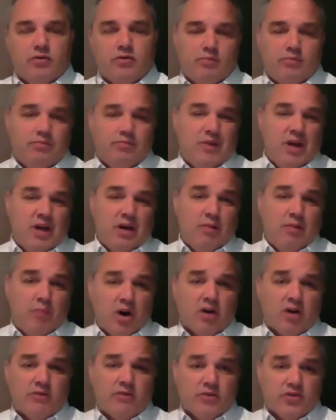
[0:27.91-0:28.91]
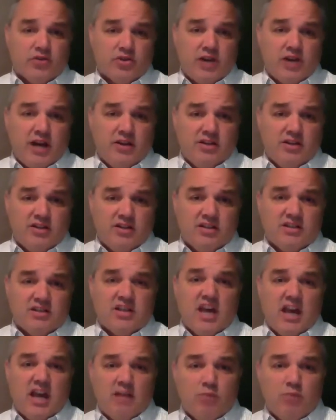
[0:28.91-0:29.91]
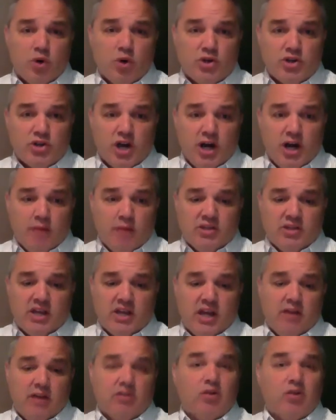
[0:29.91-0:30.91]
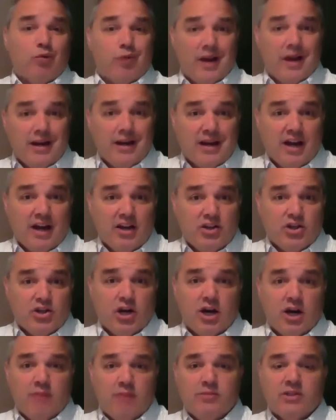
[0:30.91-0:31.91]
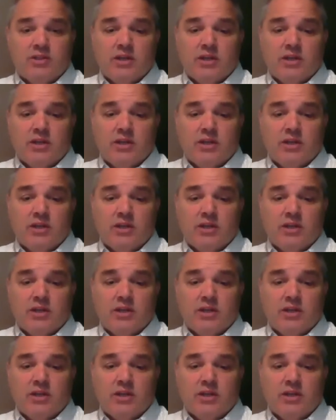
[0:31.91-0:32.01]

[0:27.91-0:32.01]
And part of those strategies is getting more jobs, getting the right kind of jobs,